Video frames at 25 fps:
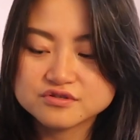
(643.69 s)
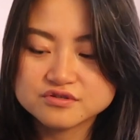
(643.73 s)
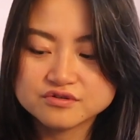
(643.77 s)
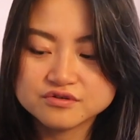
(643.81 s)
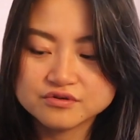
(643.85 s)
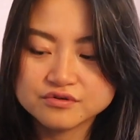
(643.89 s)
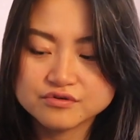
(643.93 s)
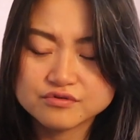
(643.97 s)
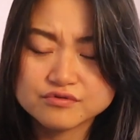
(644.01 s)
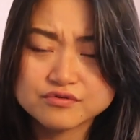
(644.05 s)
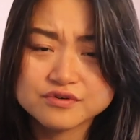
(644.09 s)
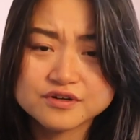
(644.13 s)

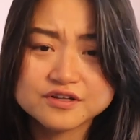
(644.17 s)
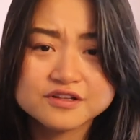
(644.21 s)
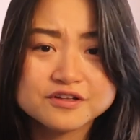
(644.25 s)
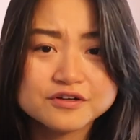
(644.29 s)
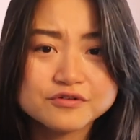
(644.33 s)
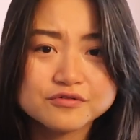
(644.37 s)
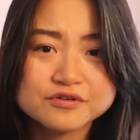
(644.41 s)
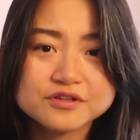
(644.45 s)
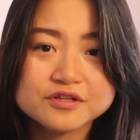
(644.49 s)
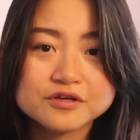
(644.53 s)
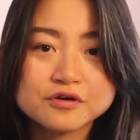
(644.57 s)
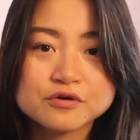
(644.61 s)
to
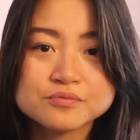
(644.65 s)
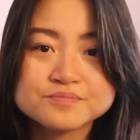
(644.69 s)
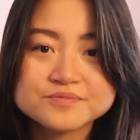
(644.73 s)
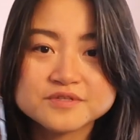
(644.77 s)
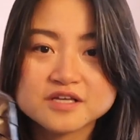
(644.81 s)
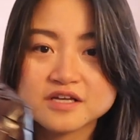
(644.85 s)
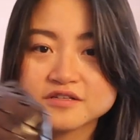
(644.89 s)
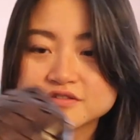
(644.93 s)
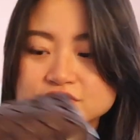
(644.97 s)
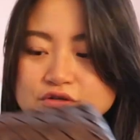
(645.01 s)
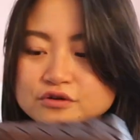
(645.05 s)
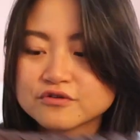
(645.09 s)
really, really
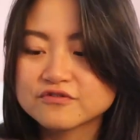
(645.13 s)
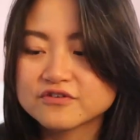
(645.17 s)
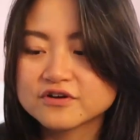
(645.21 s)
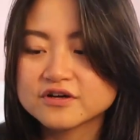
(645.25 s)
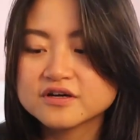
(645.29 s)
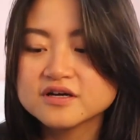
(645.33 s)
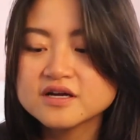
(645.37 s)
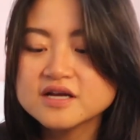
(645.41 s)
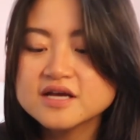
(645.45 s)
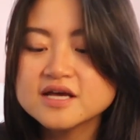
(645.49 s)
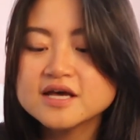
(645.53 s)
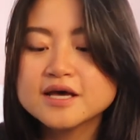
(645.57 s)
obsess
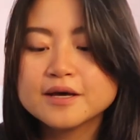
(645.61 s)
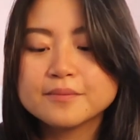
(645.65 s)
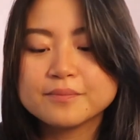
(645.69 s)
over.